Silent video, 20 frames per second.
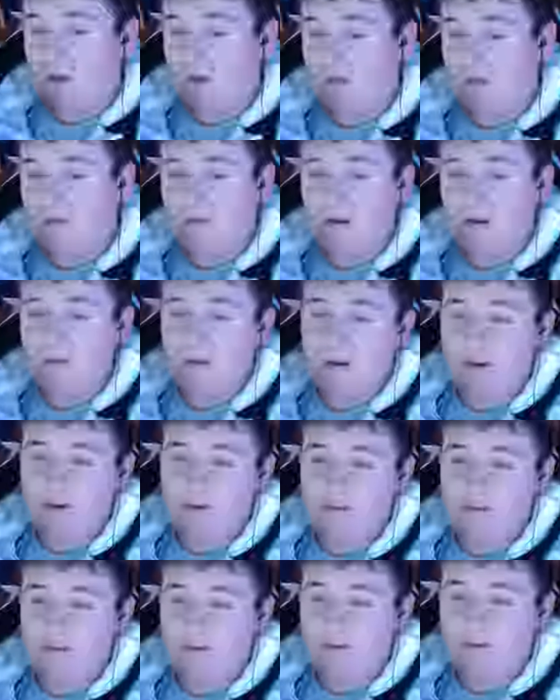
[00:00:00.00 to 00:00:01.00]
There's got to be
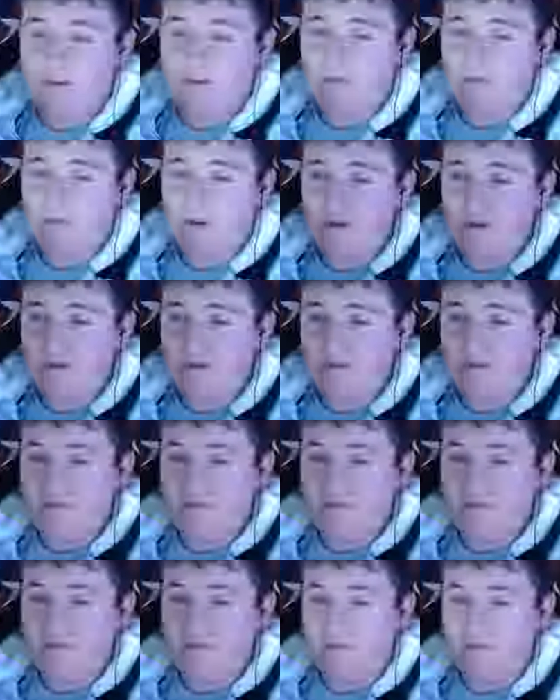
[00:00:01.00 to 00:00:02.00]
an easier way for me to do
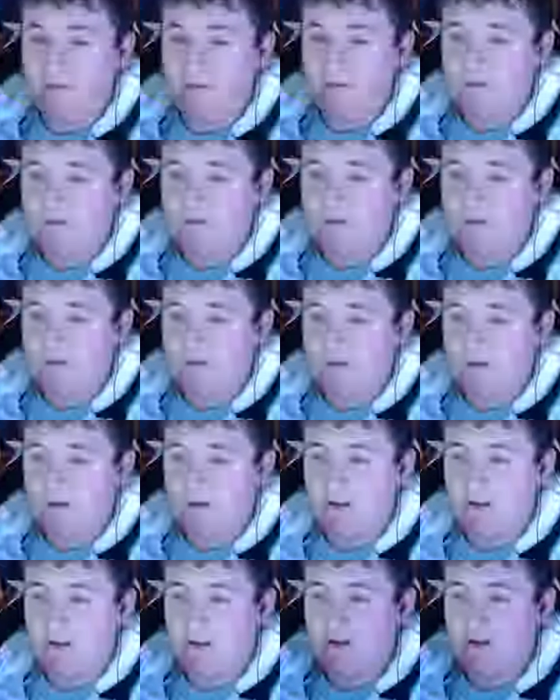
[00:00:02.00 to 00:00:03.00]
this instead of
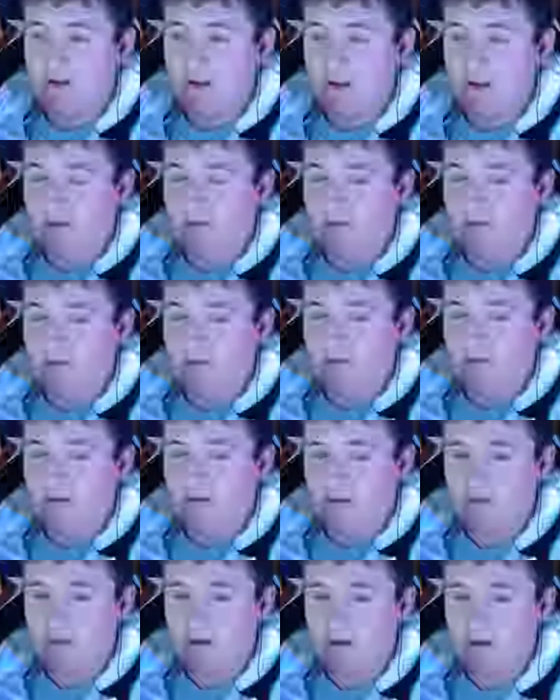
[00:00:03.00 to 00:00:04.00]
showing you guys
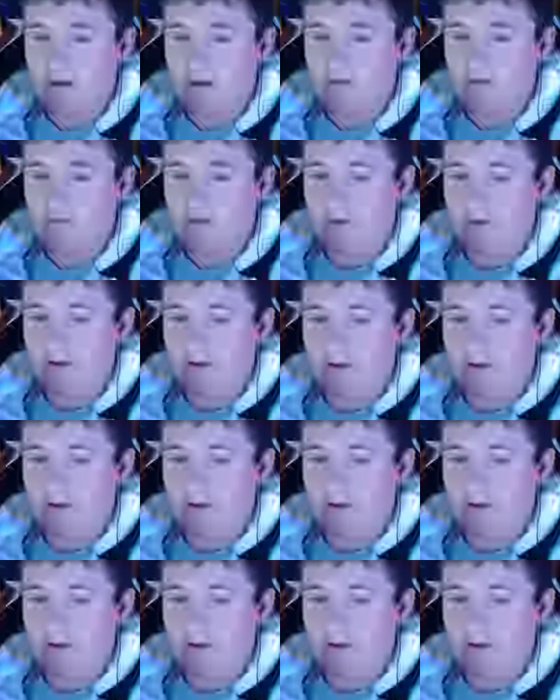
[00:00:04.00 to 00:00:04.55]
all the time.